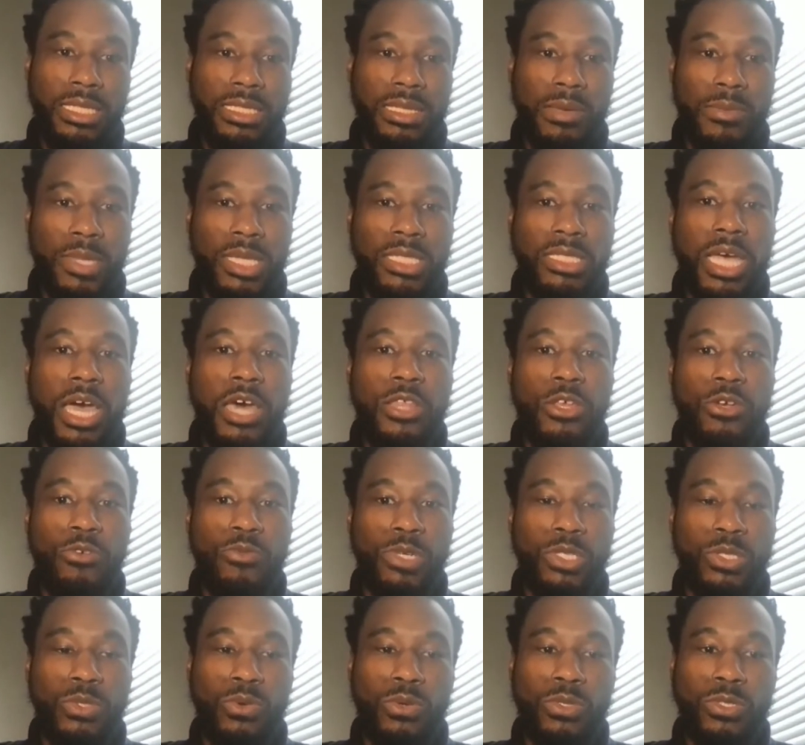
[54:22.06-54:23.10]
of this other
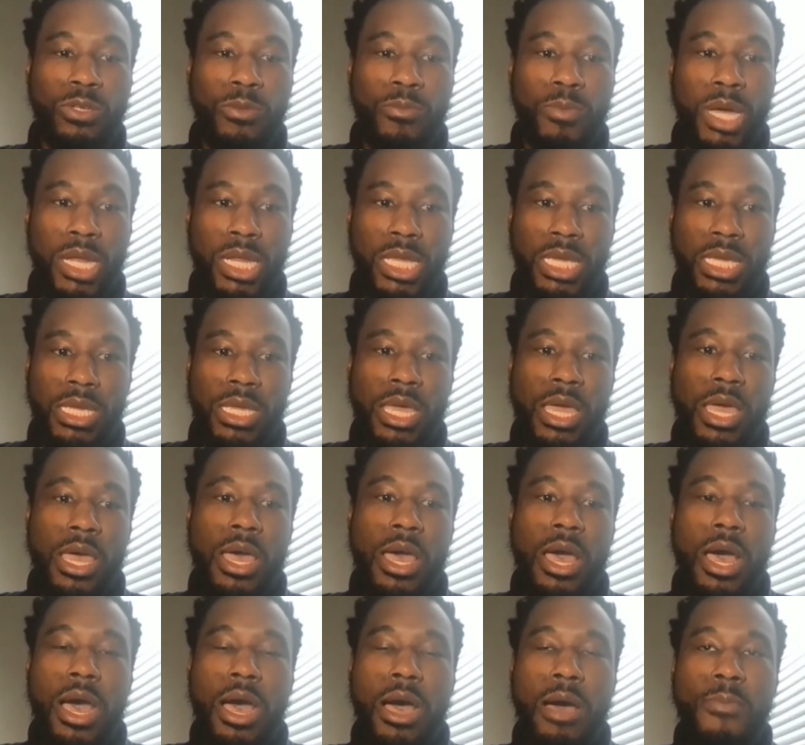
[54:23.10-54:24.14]
resource of money
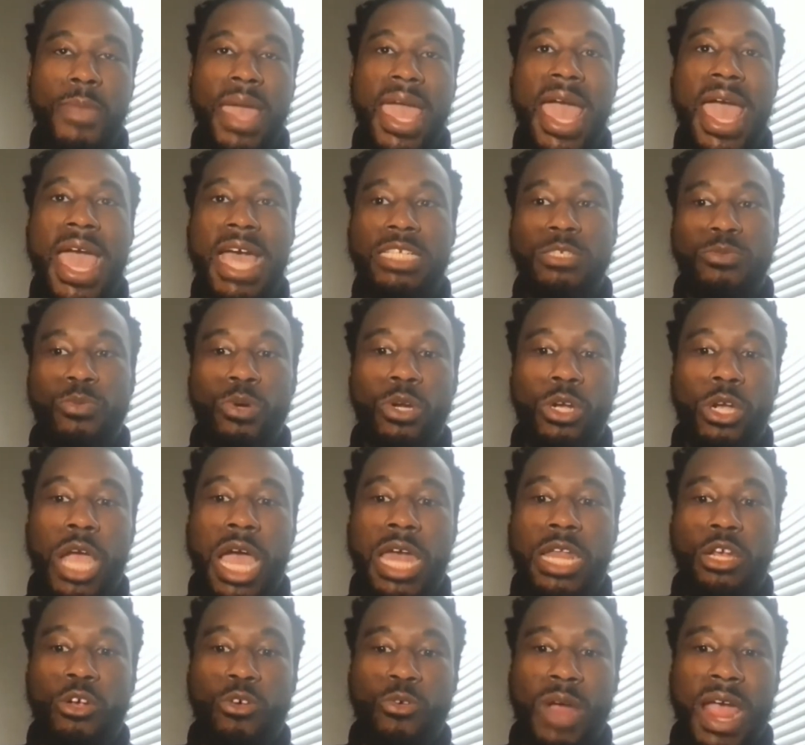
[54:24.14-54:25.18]
as we're
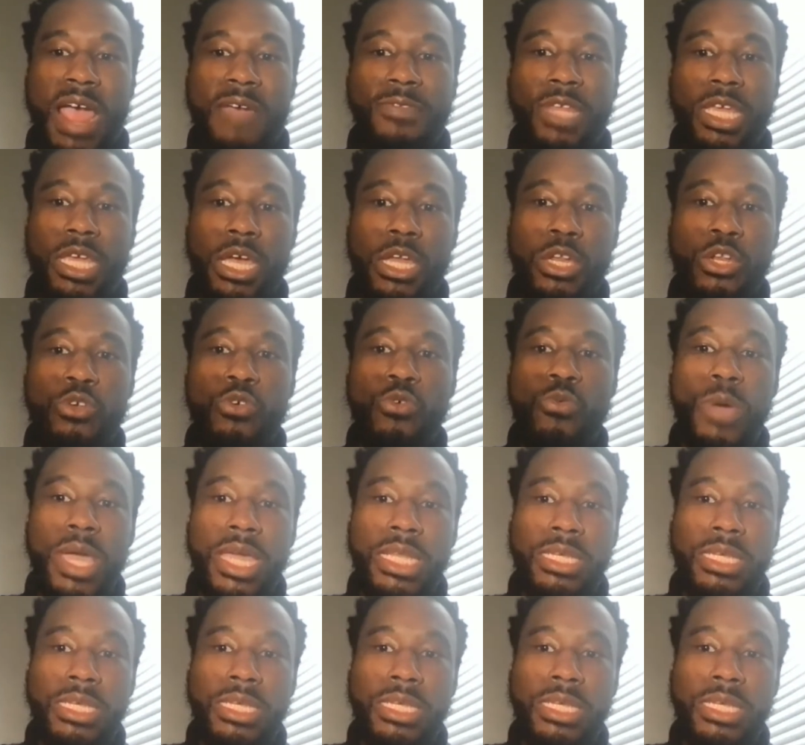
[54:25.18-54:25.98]
kind of crafting a new way